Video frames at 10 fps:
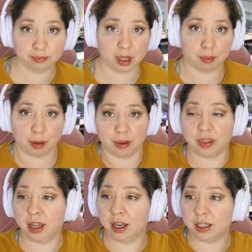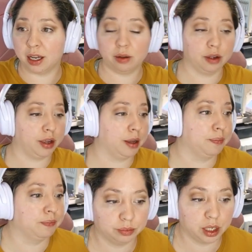Put my thing down. Okay.
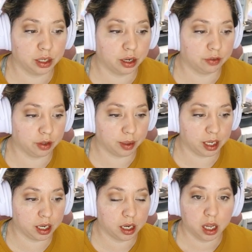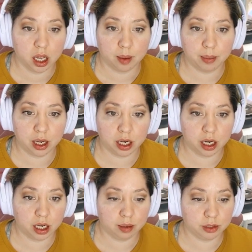I don't know how I feel about it yet, but
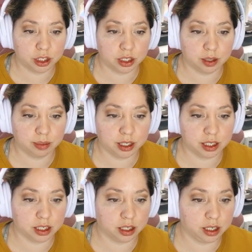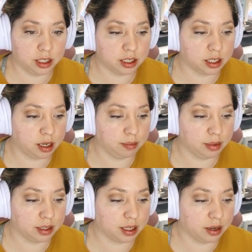I'm just simply stilling some.
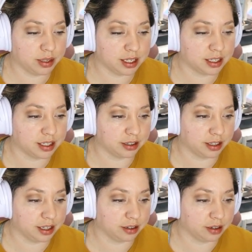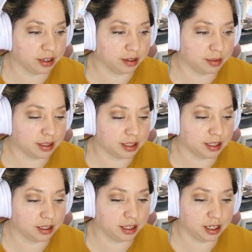I always say stilling. Okay, I'm not
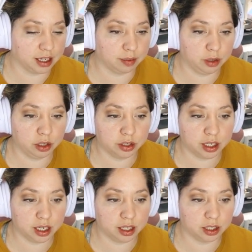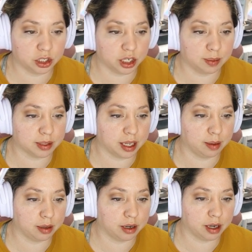stilling. I'm using the shapes
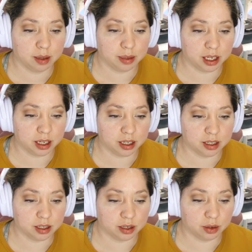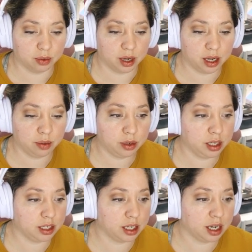library because why
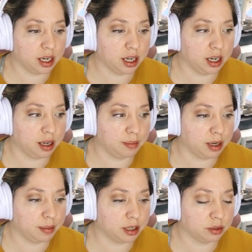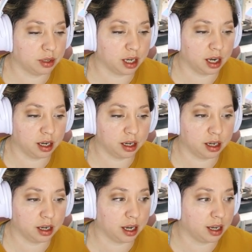wouldn't I? I'm not about to work
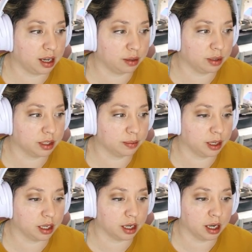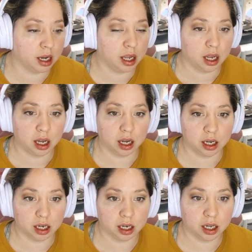harder. I gotta work smarter. A
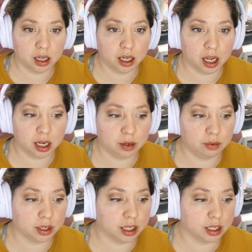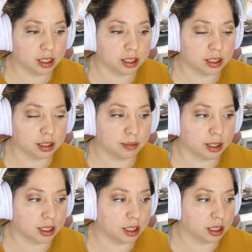girl gotta work
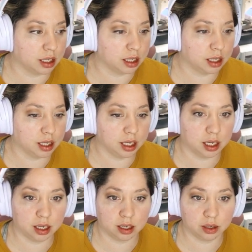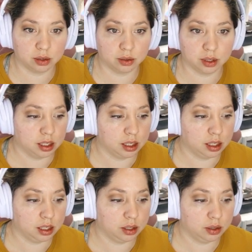smarter. Now,
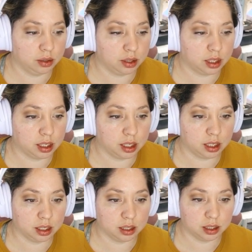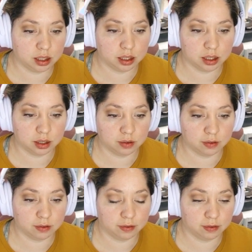new things to
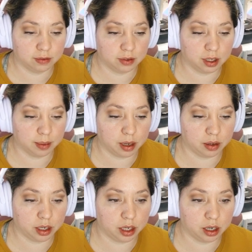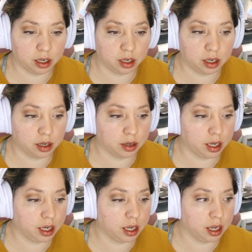think about here. All
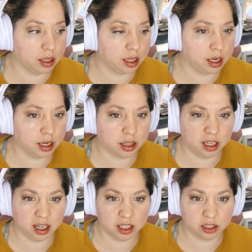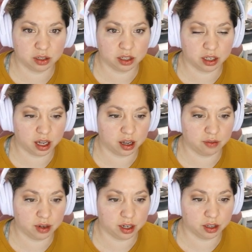right, and then I think I do still have
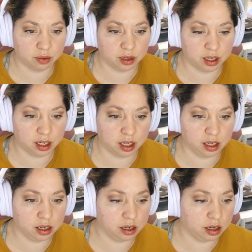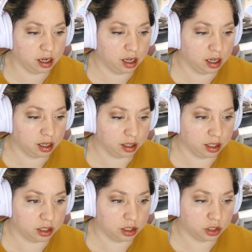another one in here.
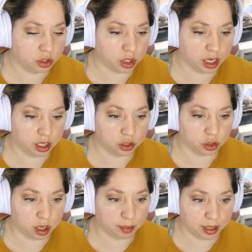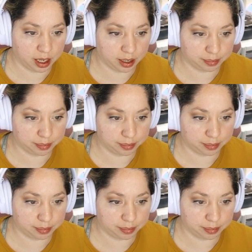Let's drag and drop that.